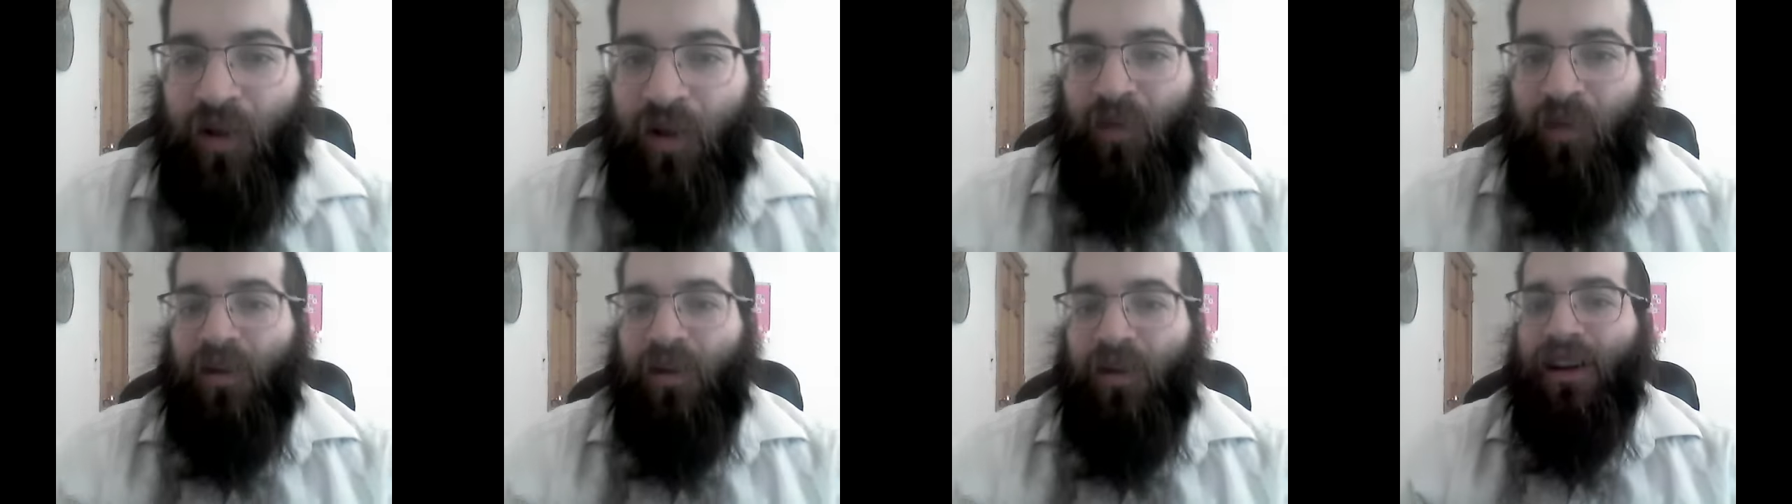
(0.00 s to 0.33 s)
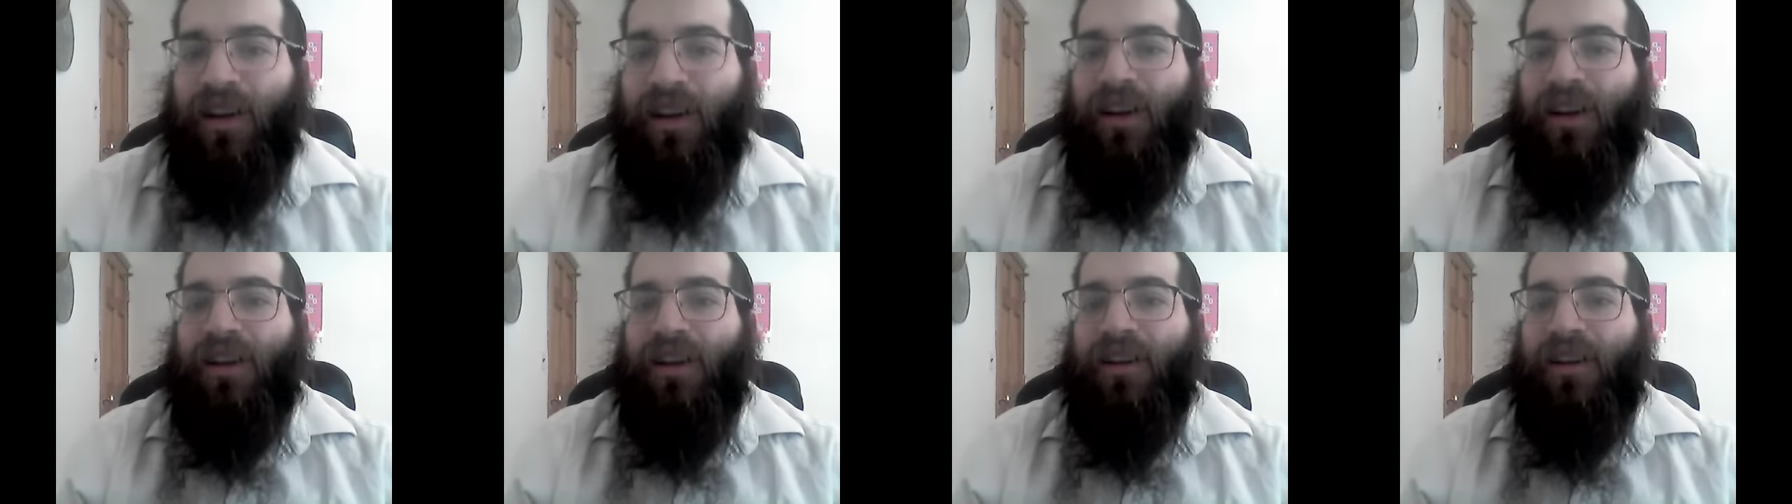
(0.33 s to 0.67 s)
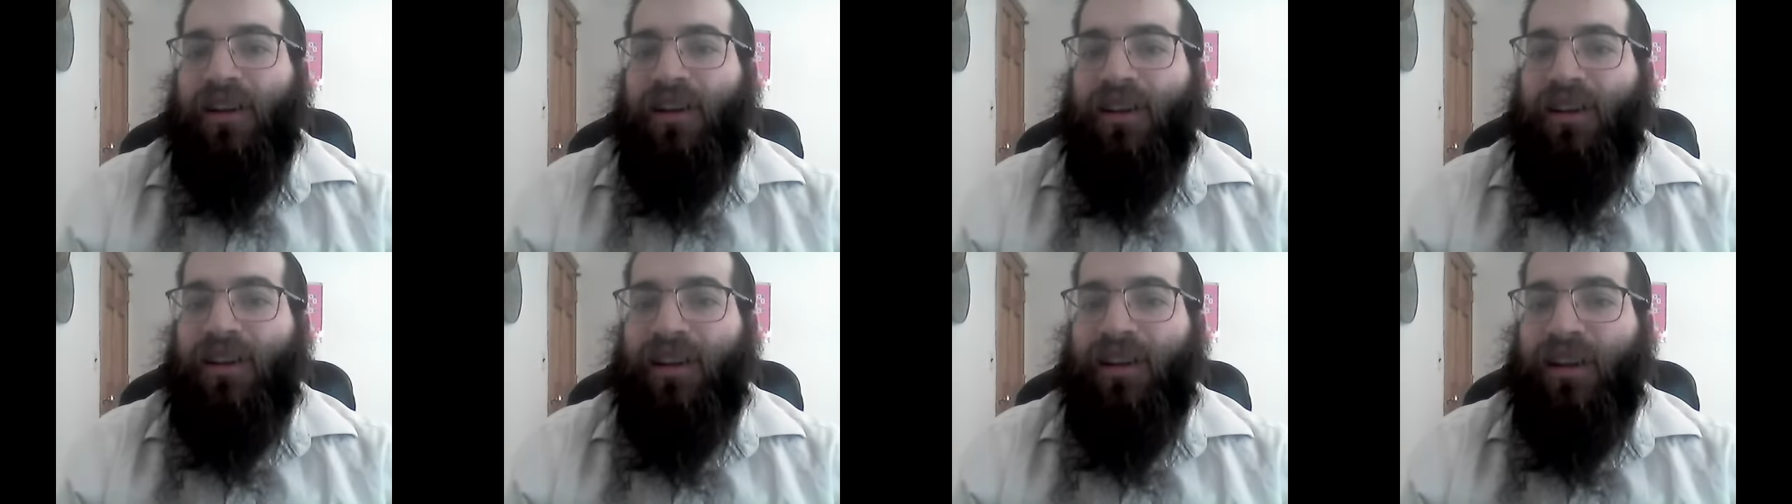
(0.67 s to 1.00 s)
we
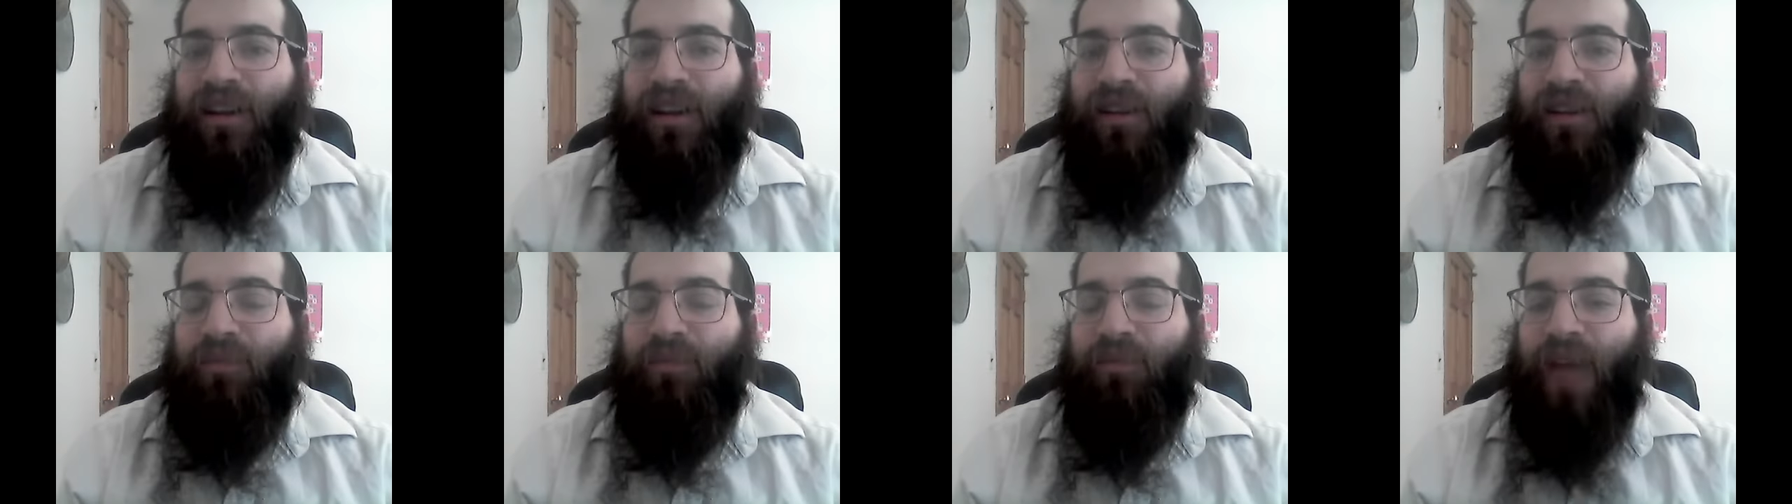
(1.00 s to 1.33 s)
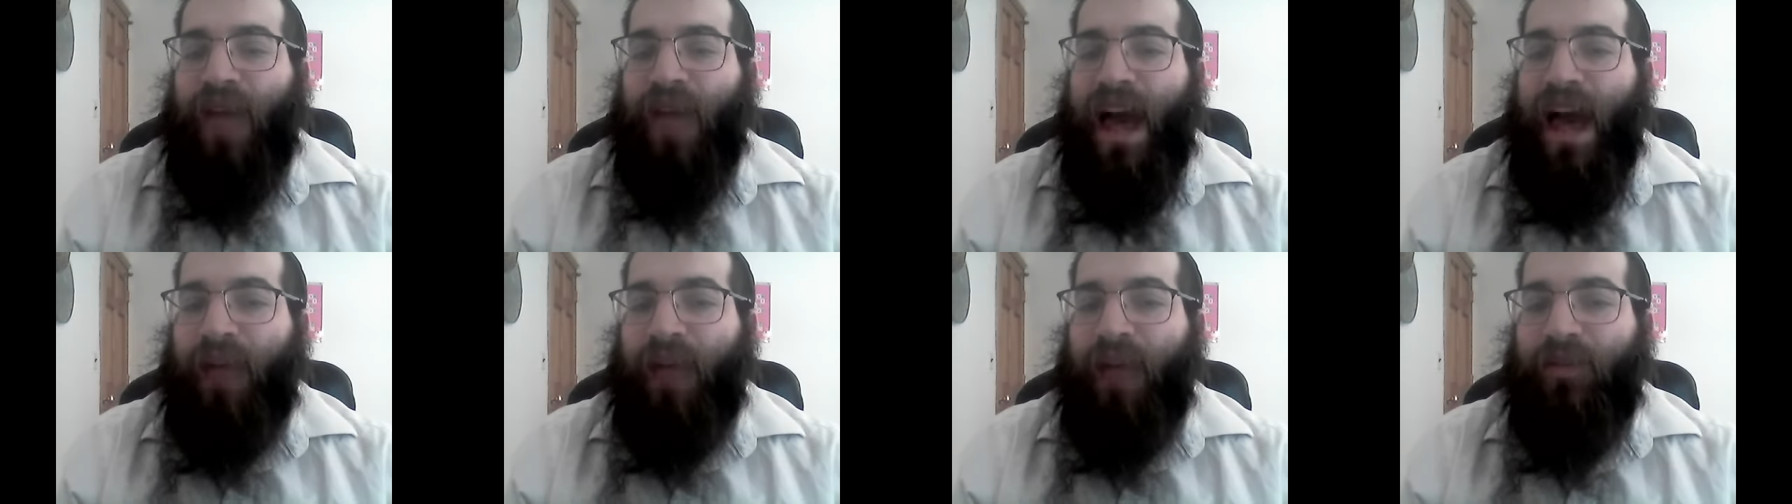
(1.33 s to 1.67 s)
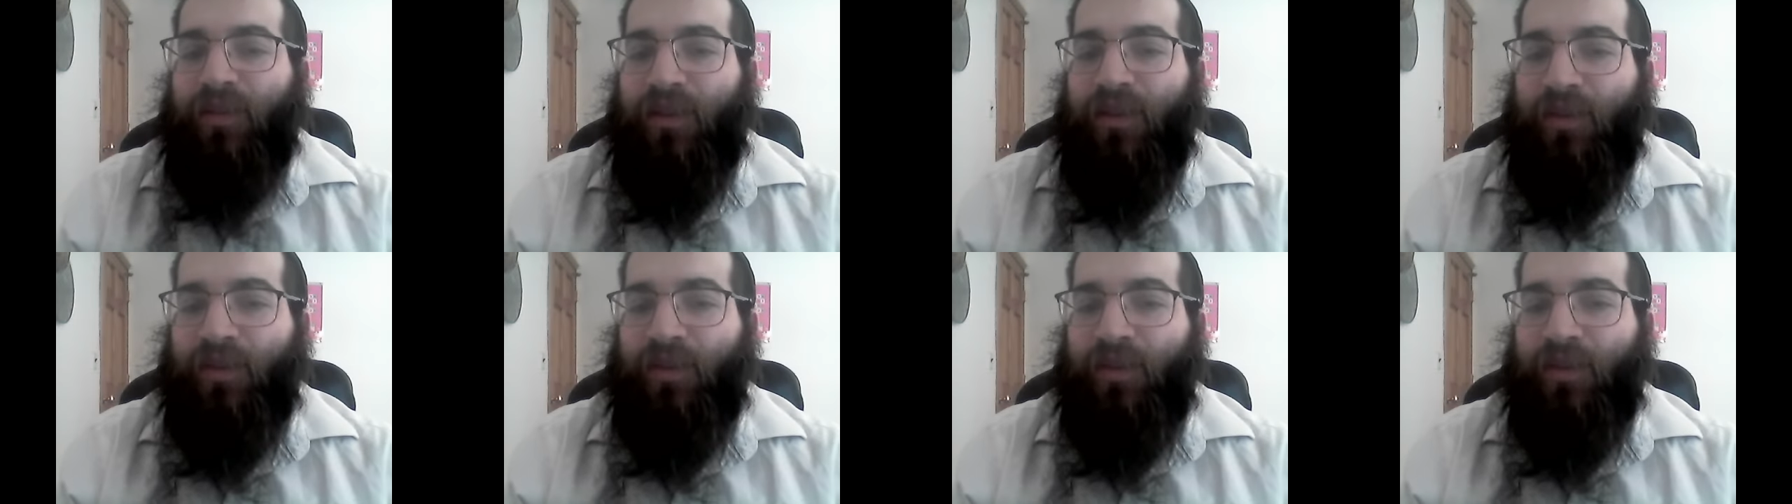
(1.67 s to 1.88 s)
are happier